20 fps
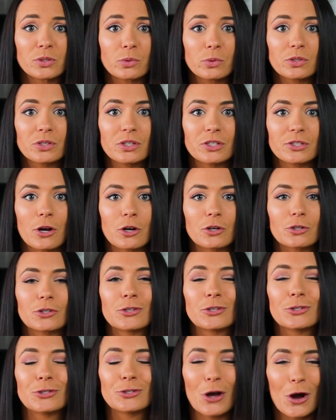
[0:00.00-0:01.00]
sources are
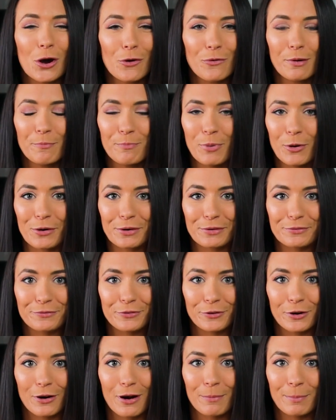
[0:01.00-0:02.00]
so important
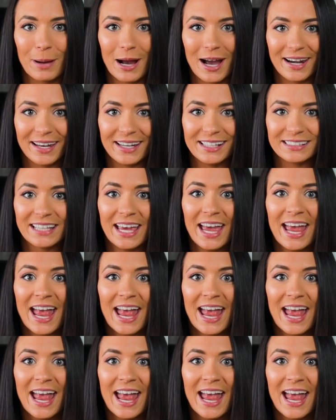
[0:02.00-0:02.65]
for our bodies,